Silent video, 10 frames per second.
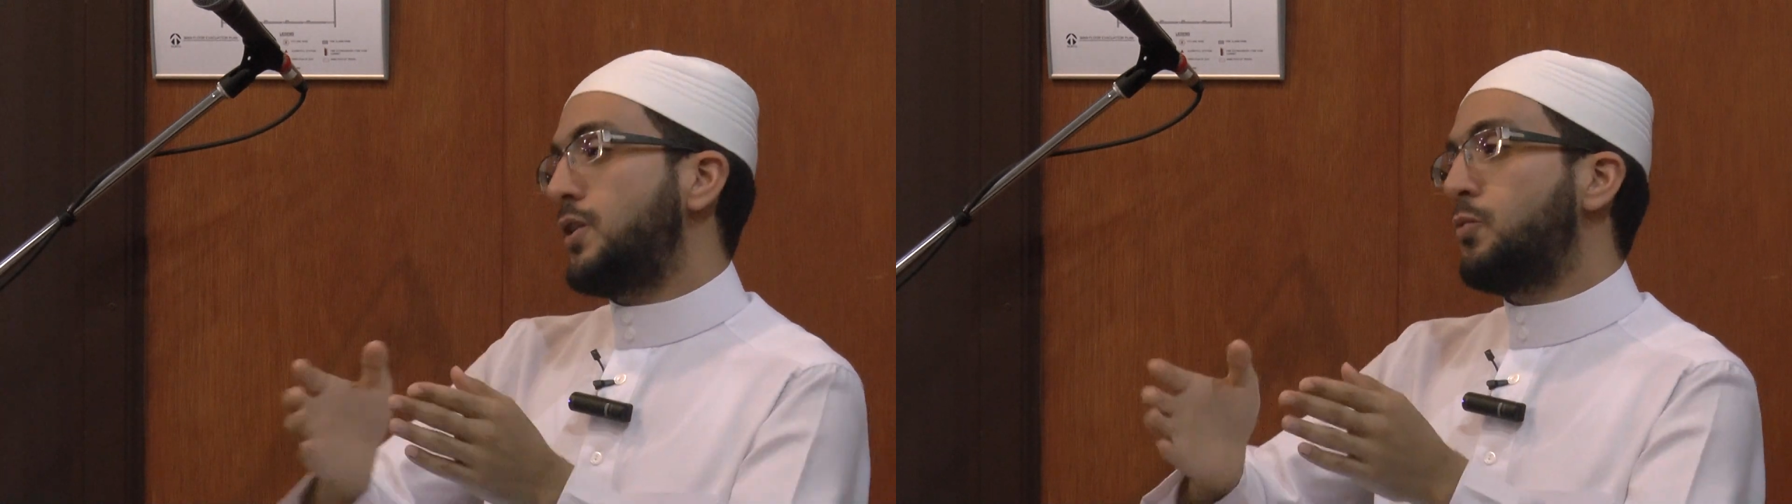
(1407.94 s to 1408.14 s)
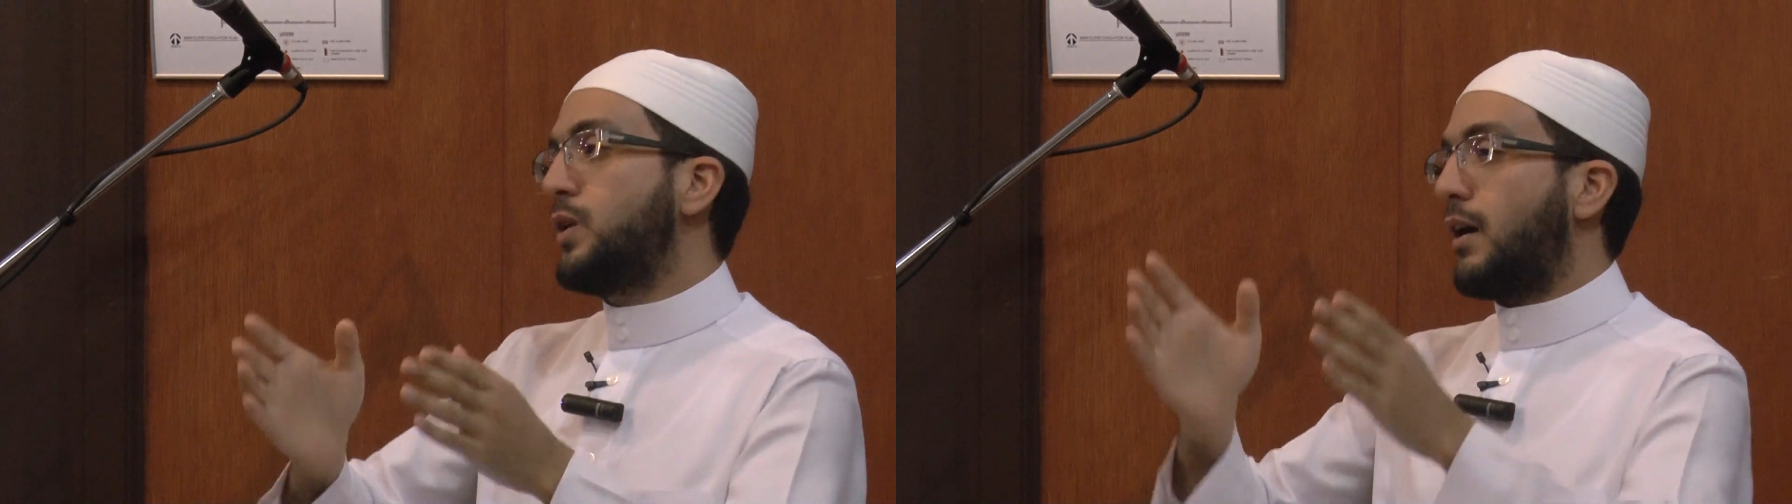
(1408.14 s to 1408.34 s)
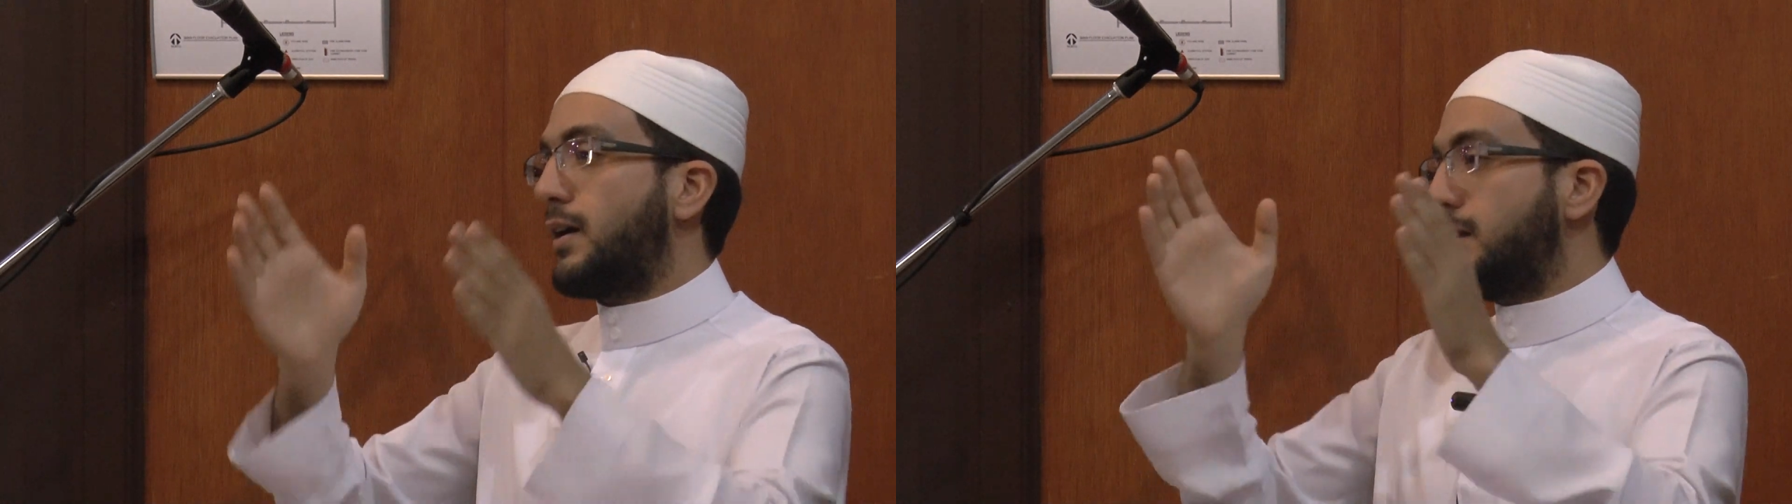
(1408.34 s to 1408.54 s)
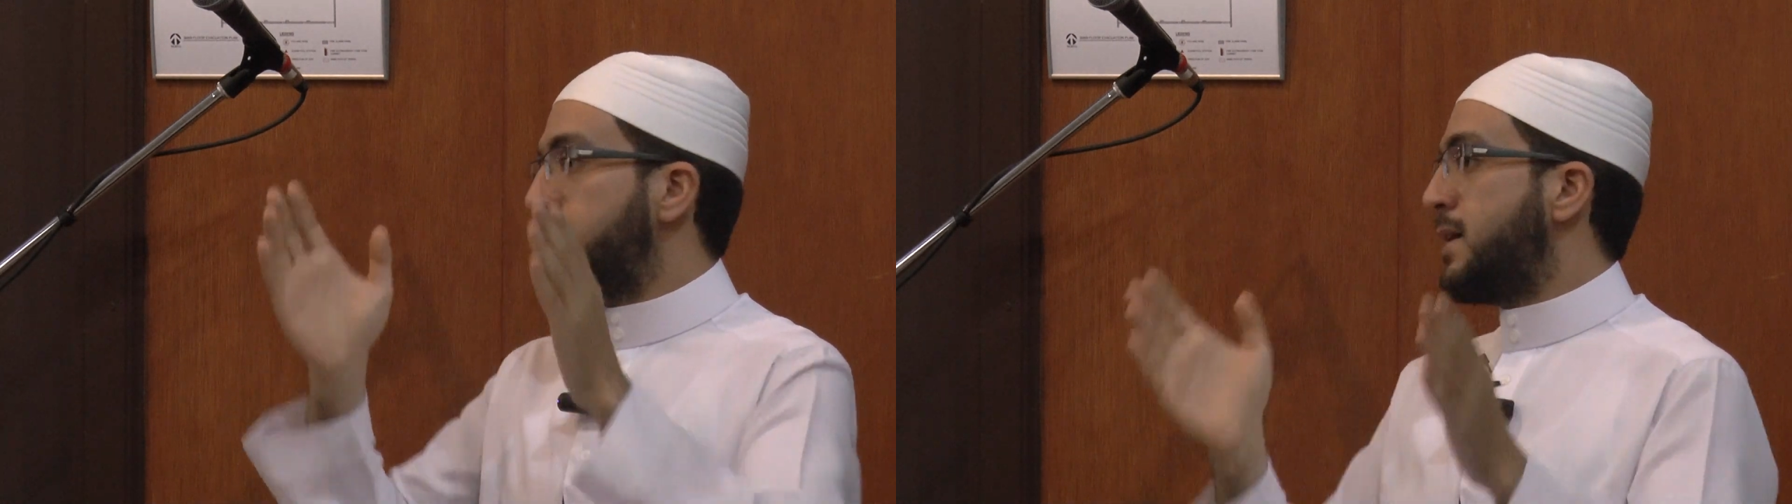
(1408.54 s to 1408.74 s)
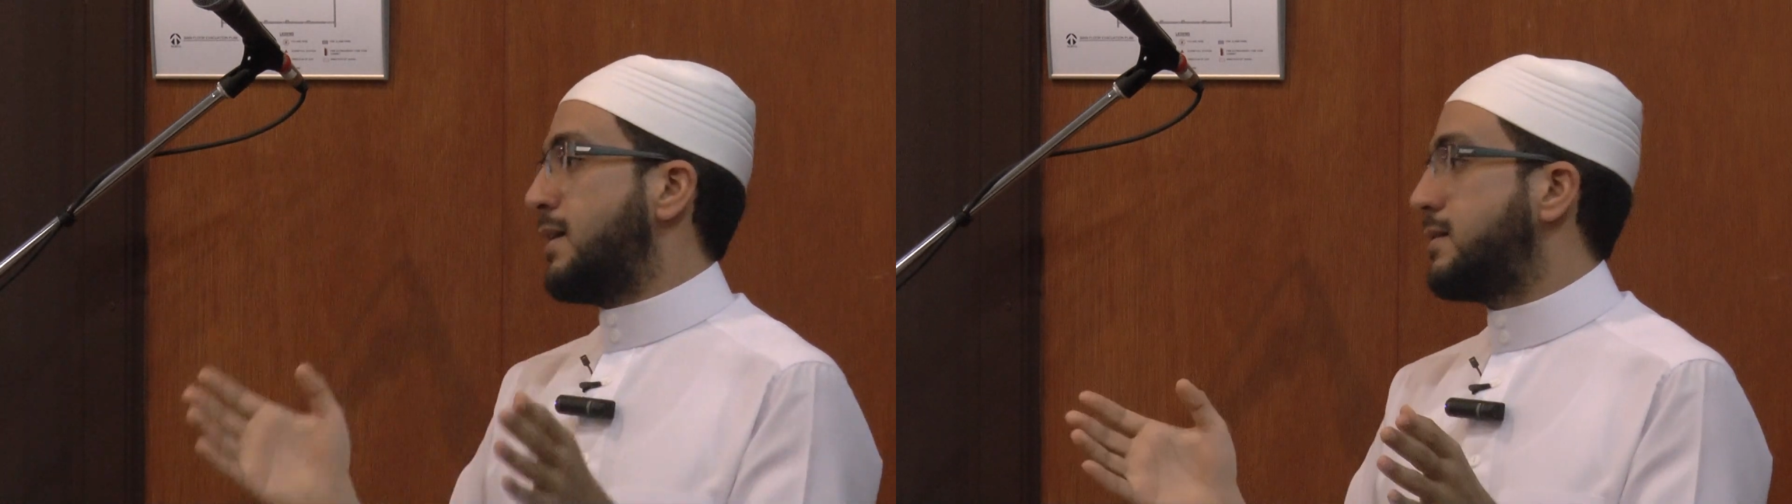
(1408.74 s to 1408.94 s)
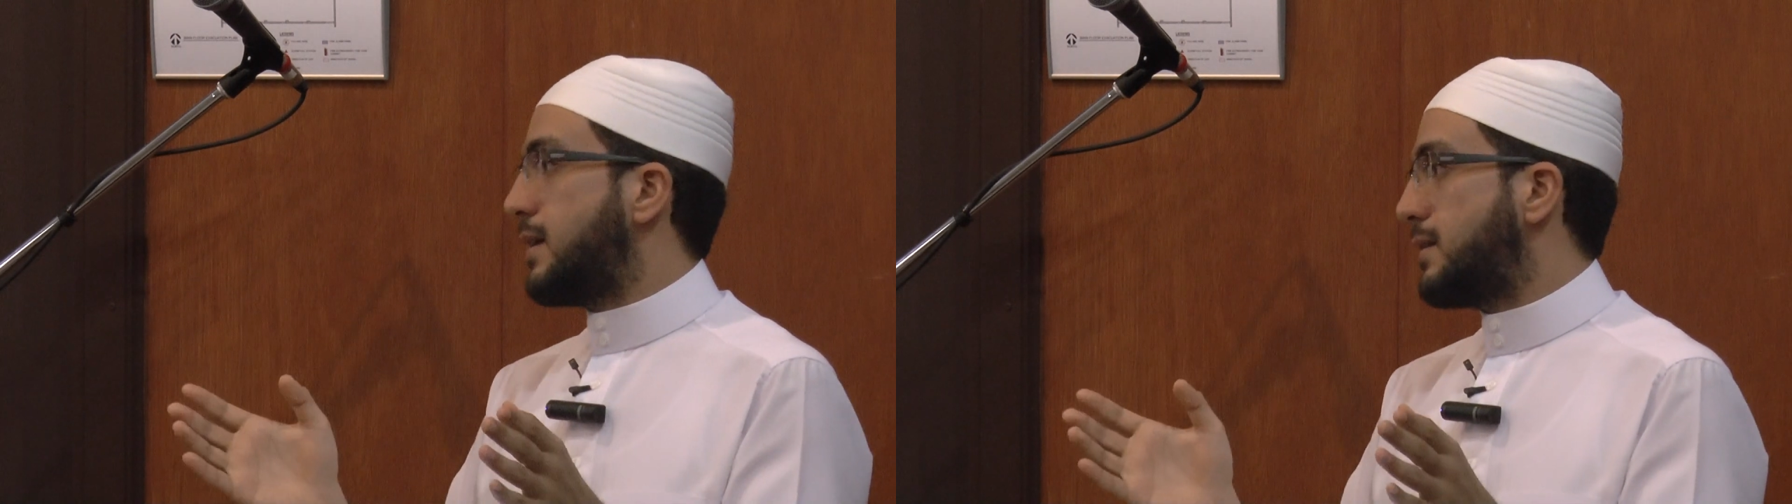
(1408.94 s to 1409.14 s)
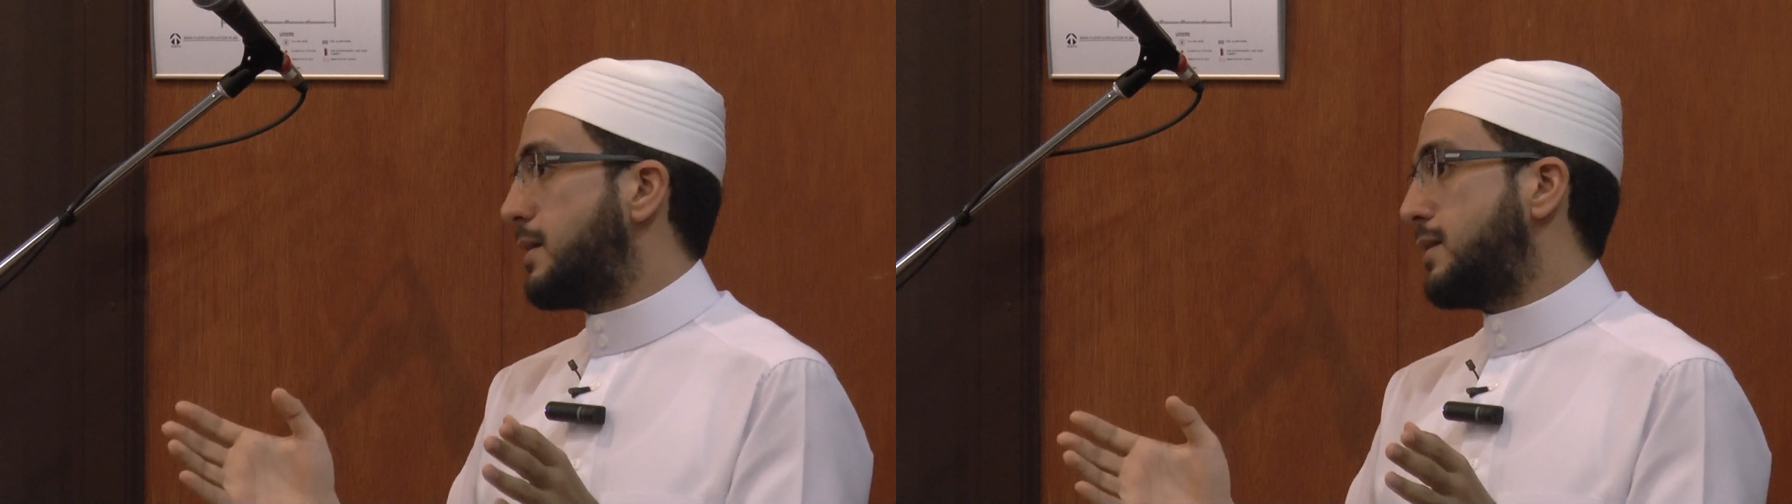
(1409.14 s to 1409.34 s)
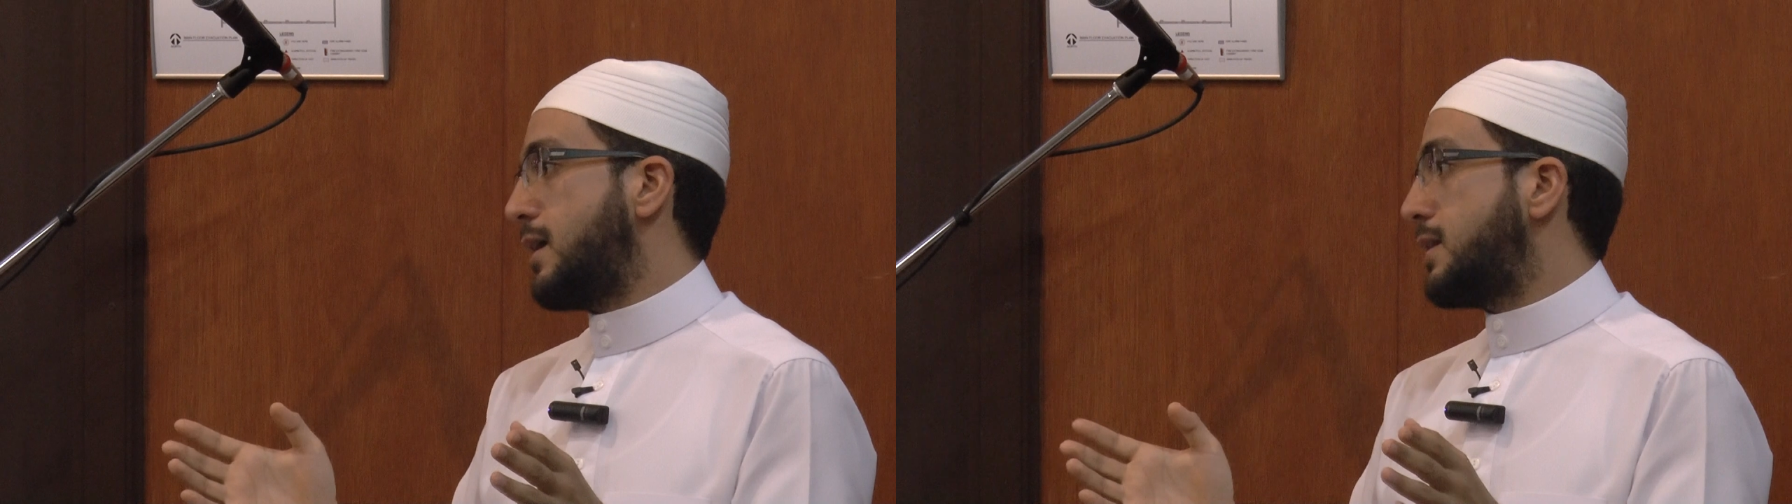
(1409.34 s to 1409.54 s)
We are
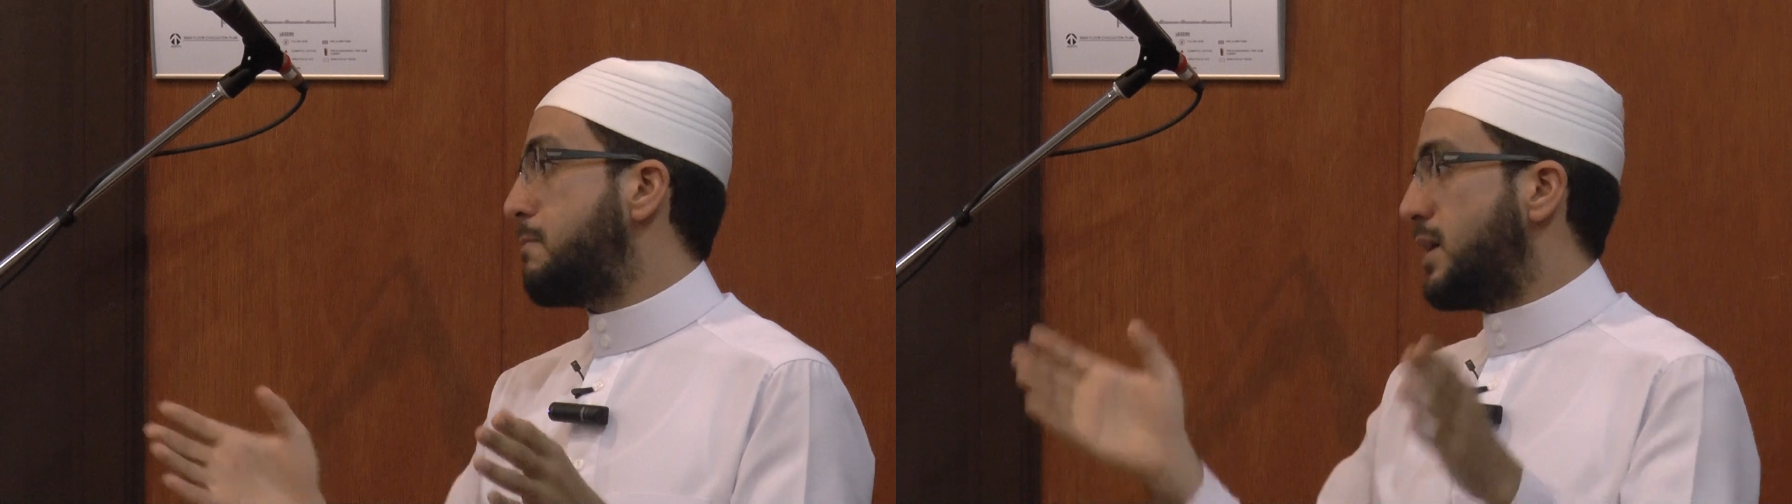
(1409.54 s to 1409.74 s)
the